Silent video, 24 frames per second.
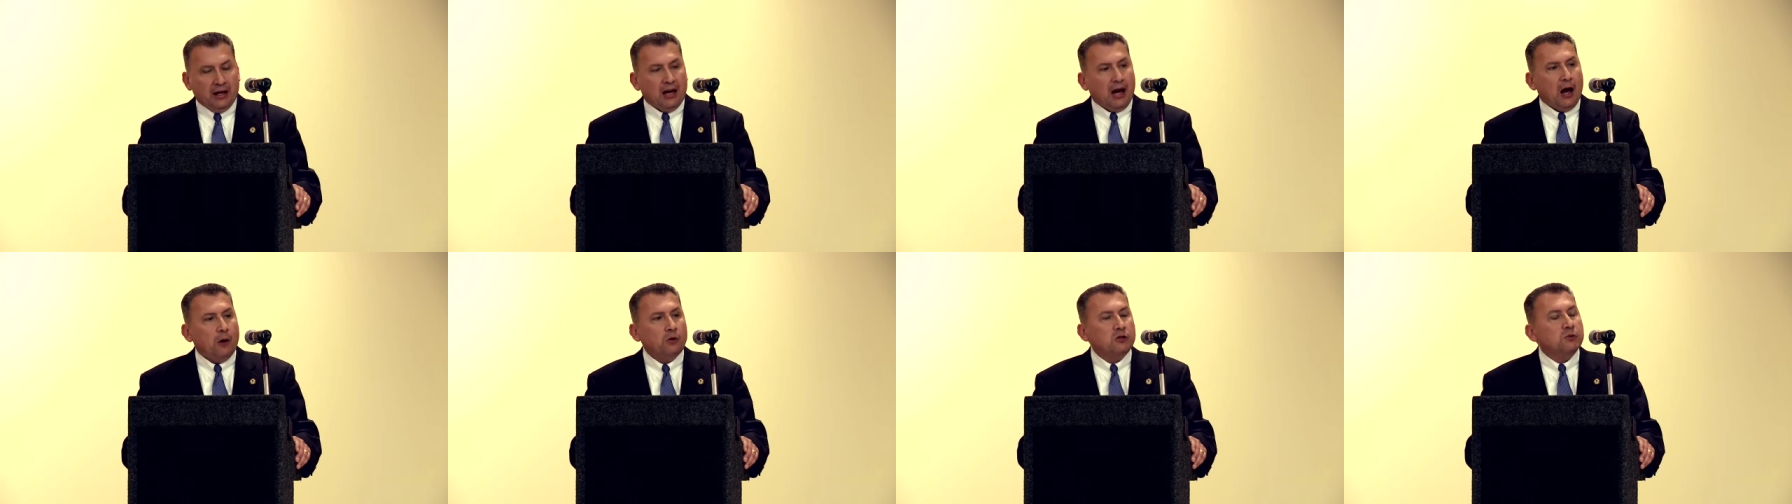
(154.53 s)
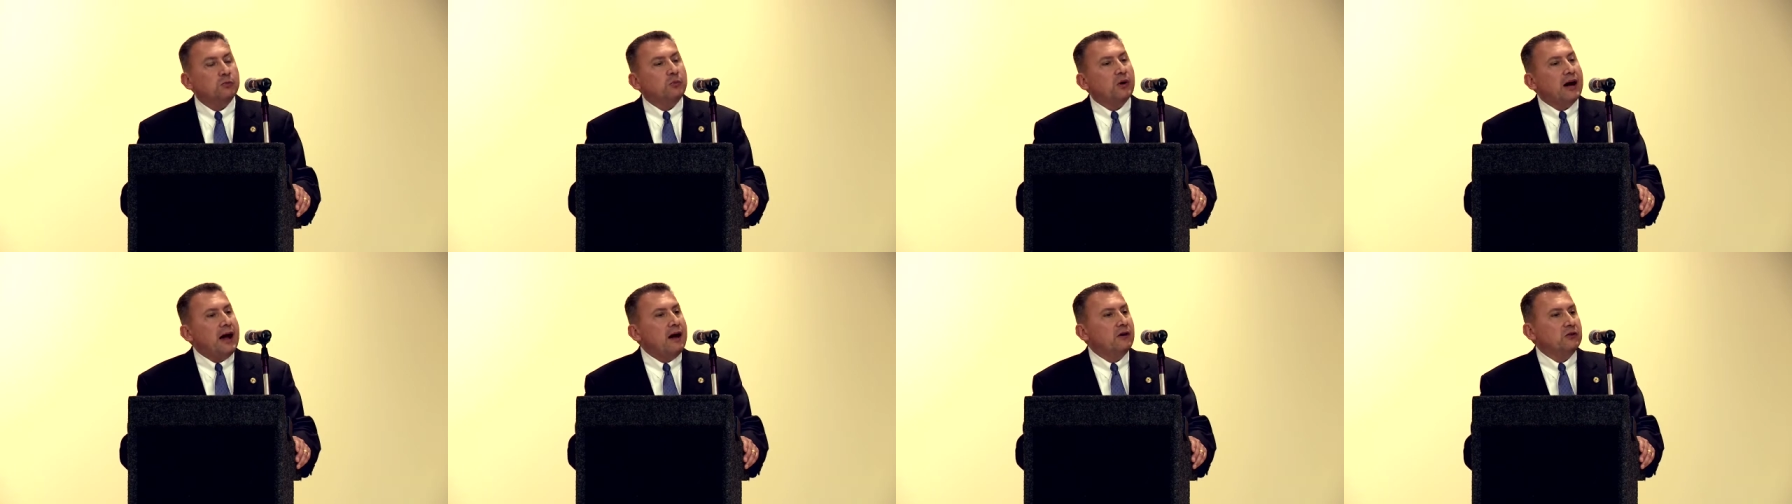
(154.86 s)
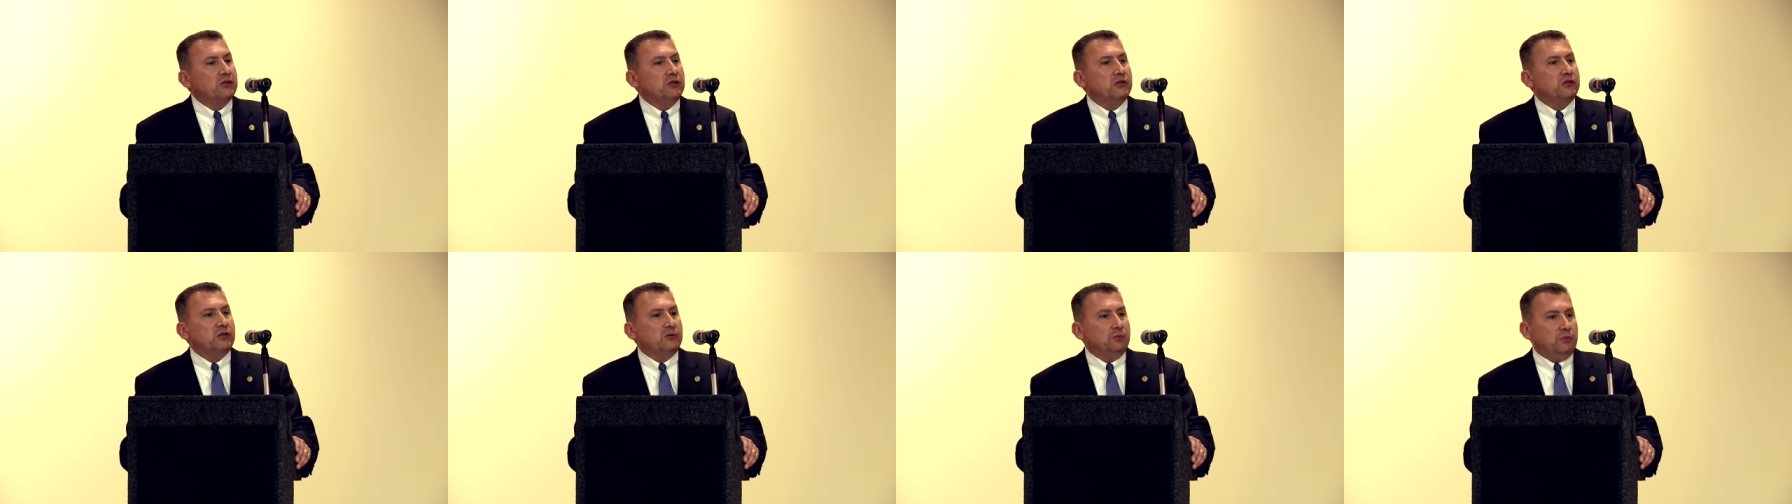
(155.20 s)
I was proud
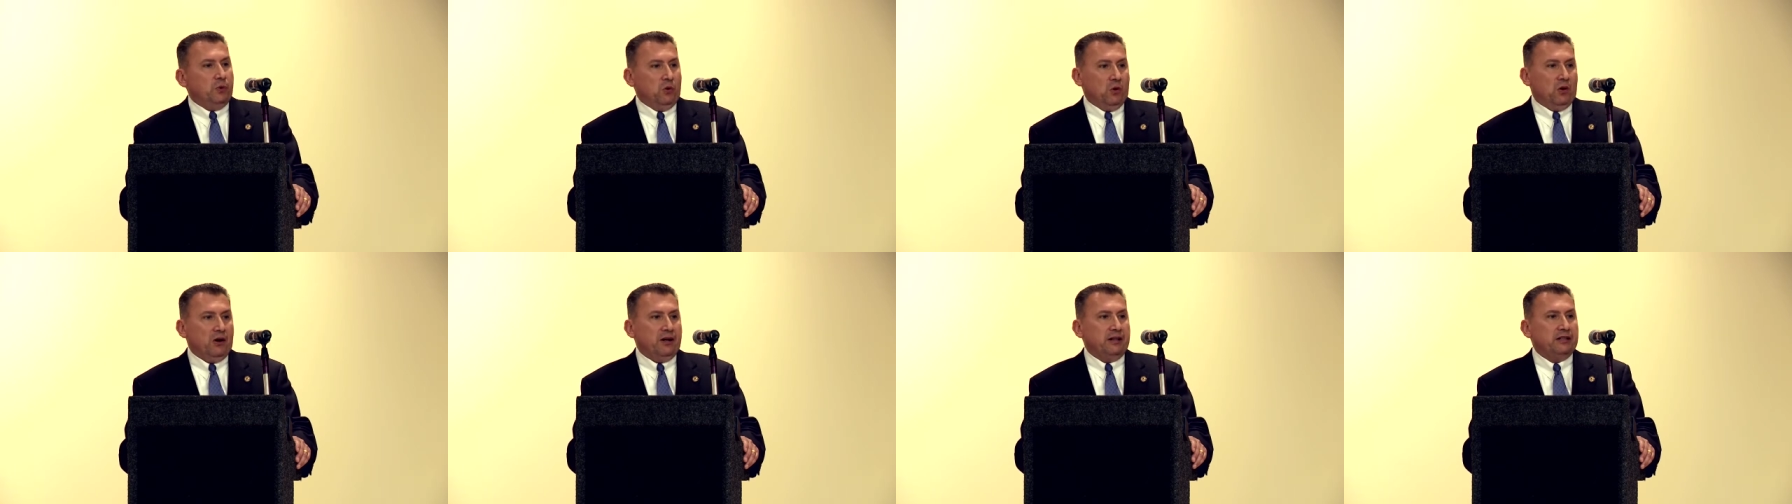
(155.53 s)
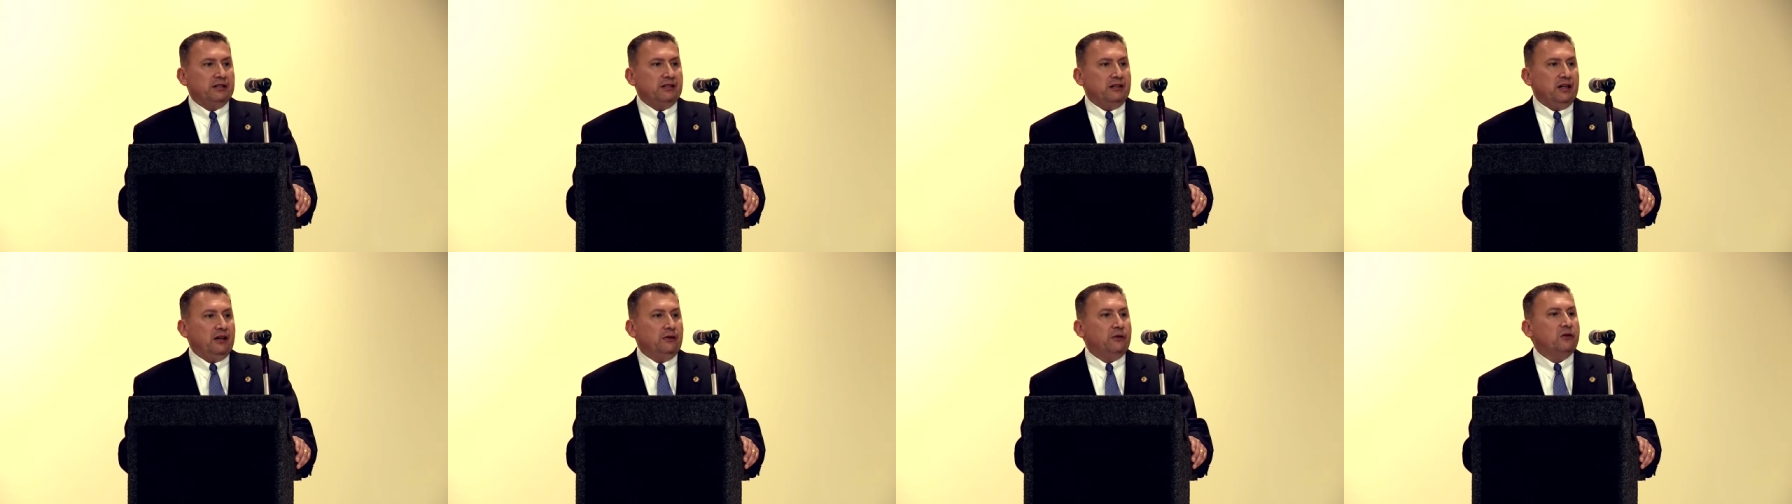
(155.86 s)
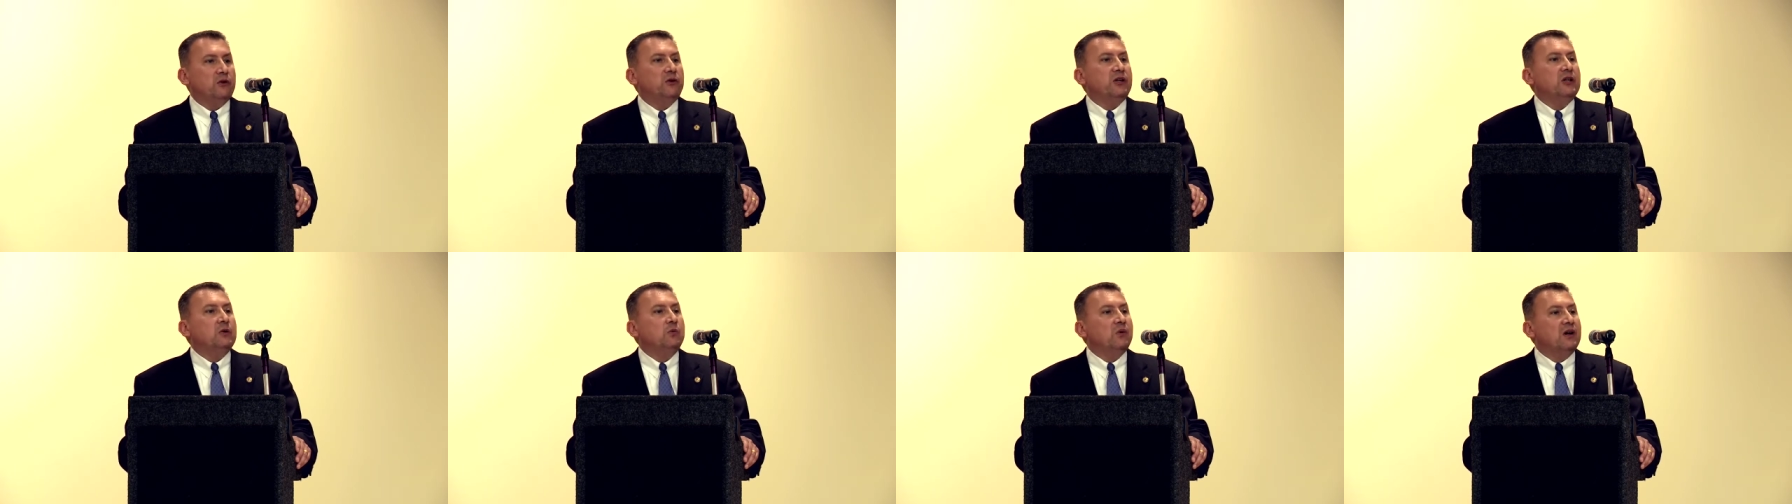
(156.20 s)
to support a
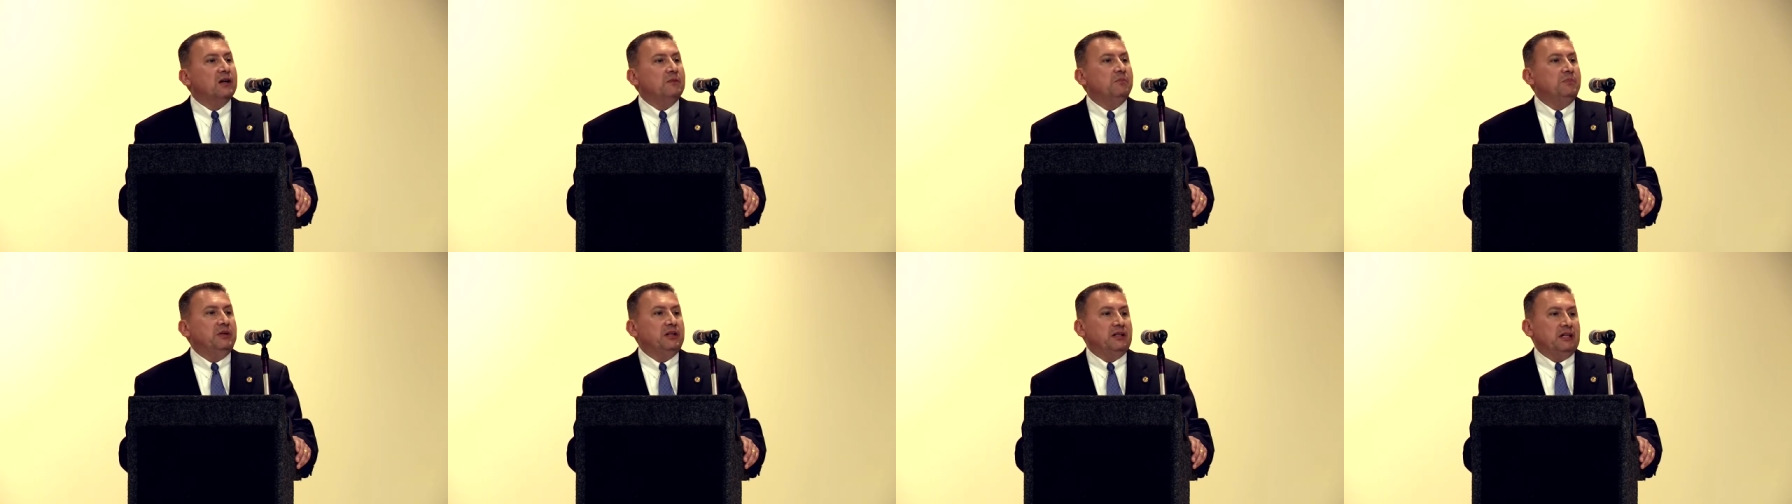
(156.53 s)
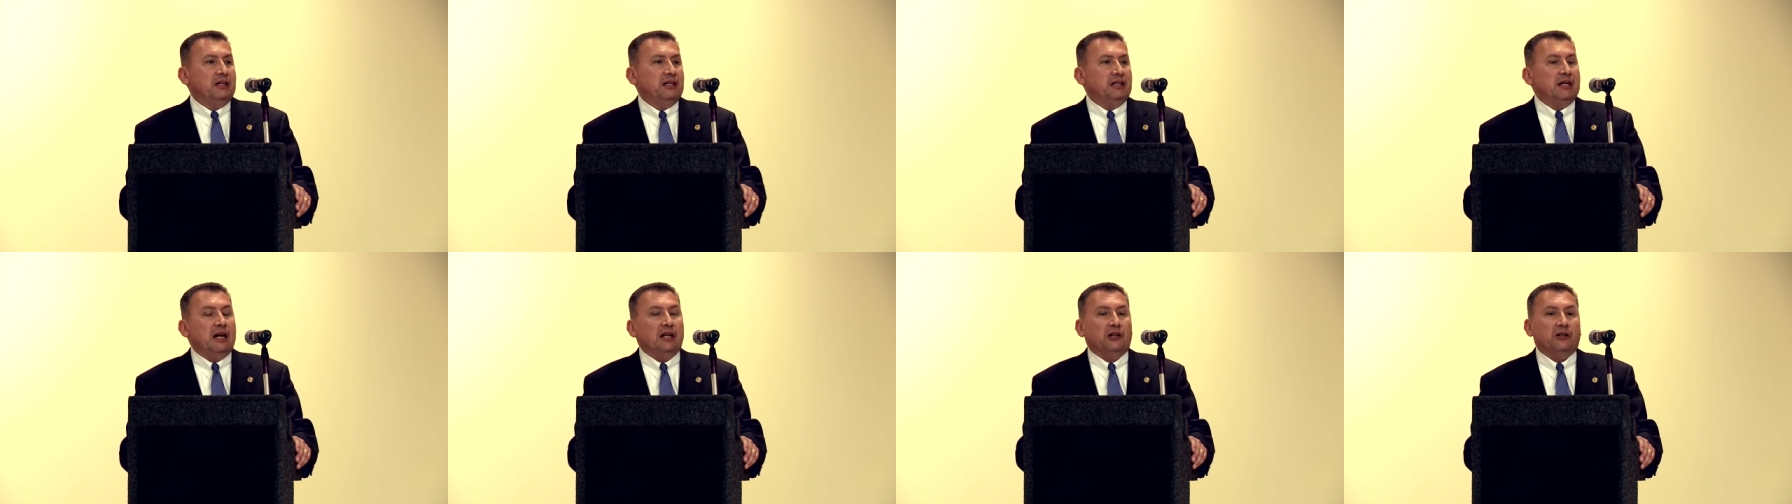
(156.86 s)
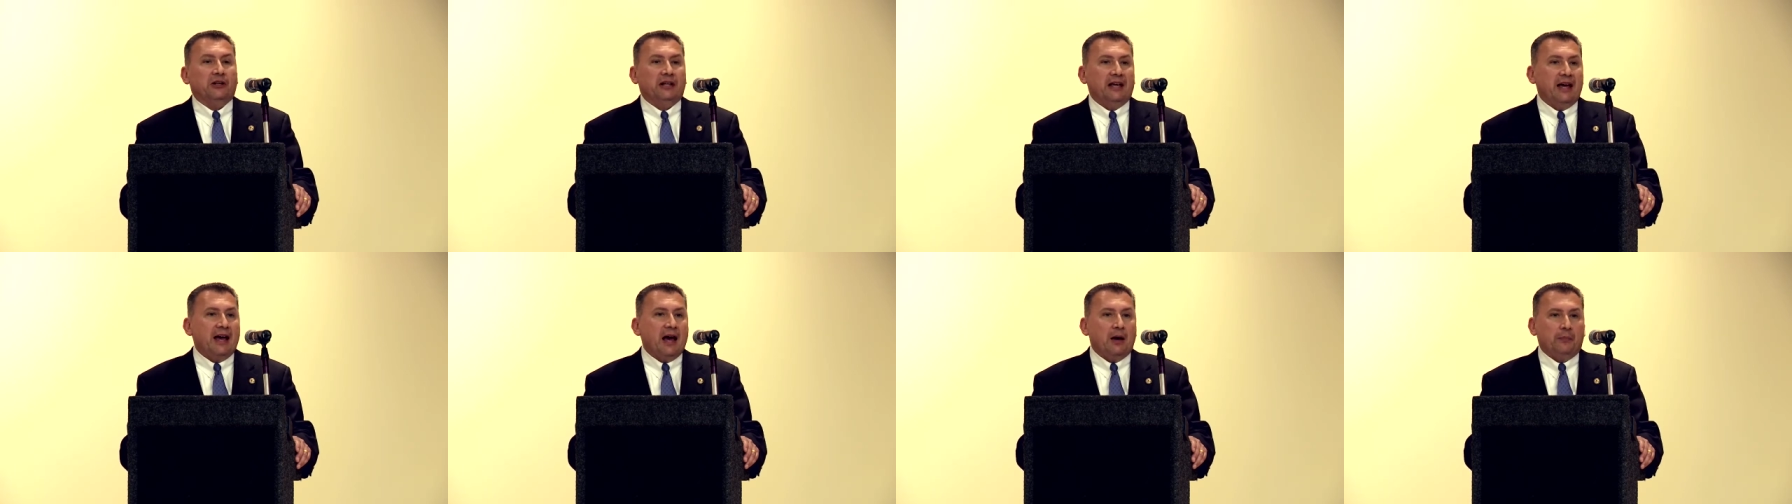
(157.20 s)
$31 billion
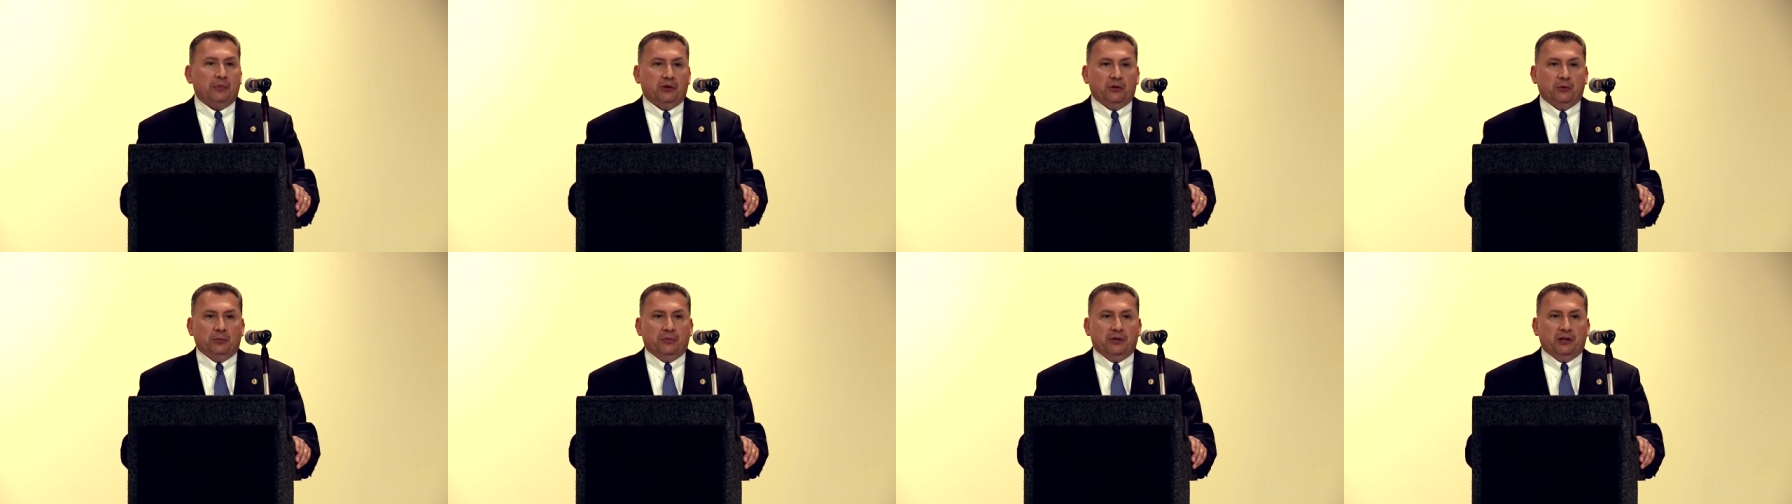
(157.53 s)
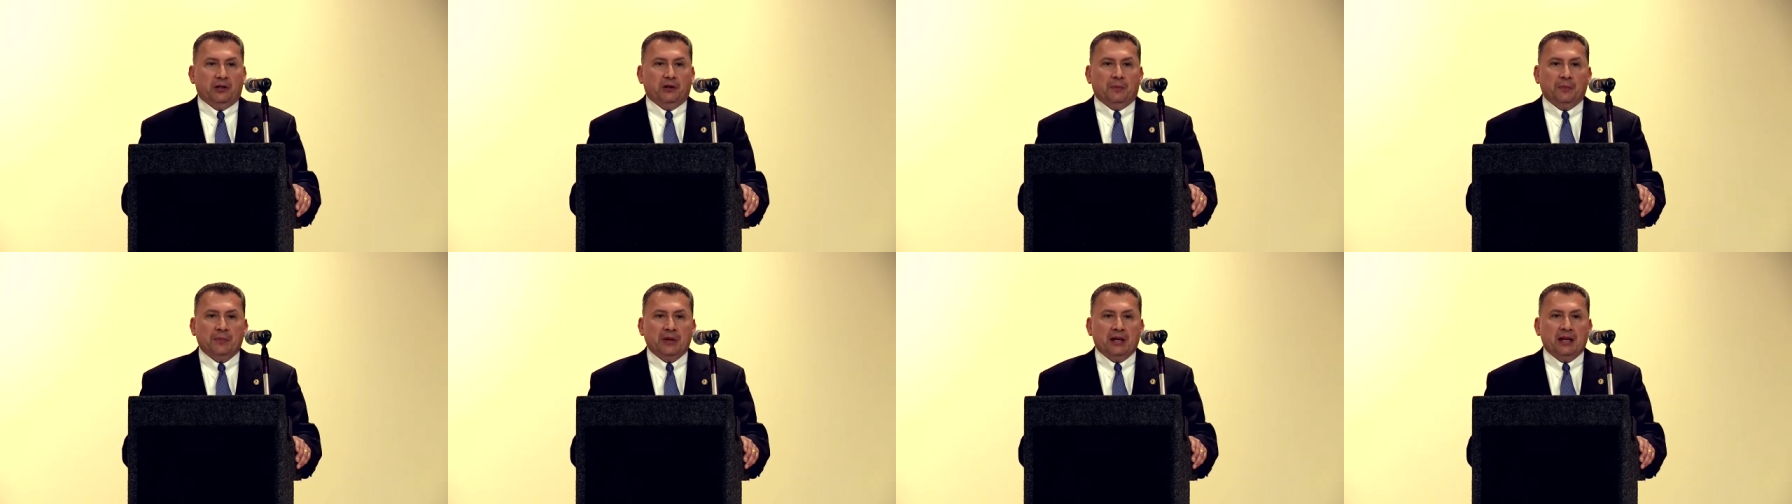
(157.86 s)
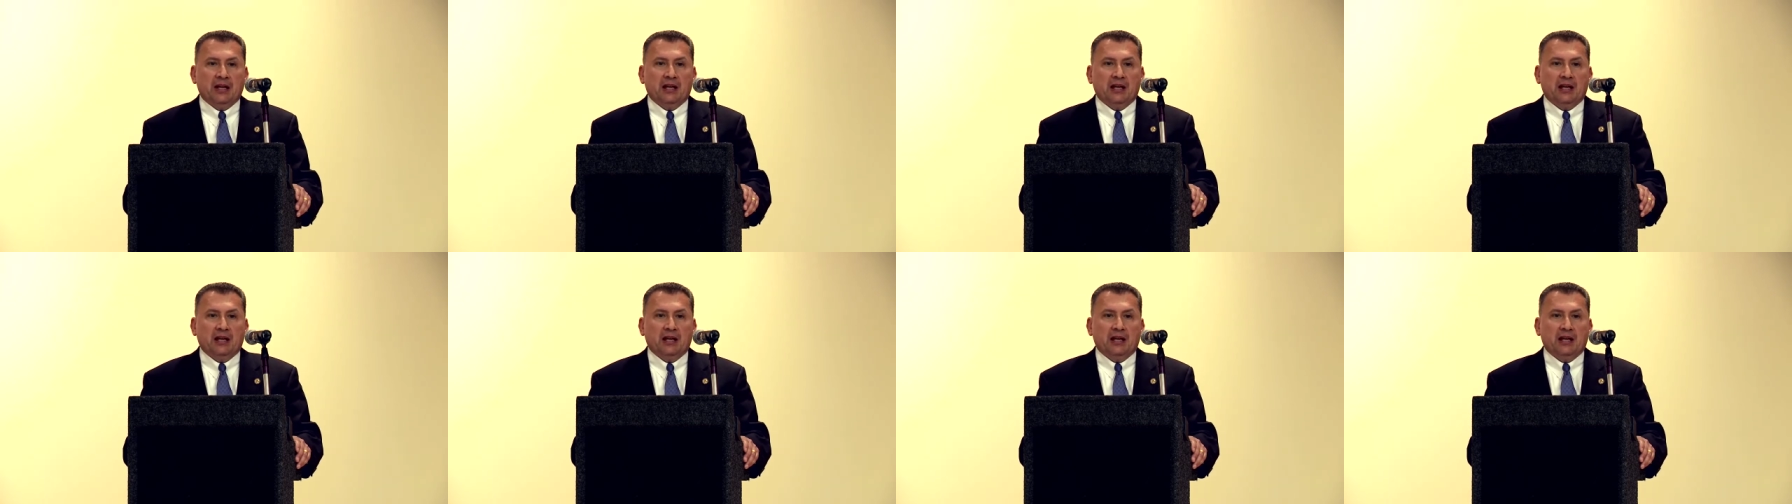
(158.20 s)
capital bill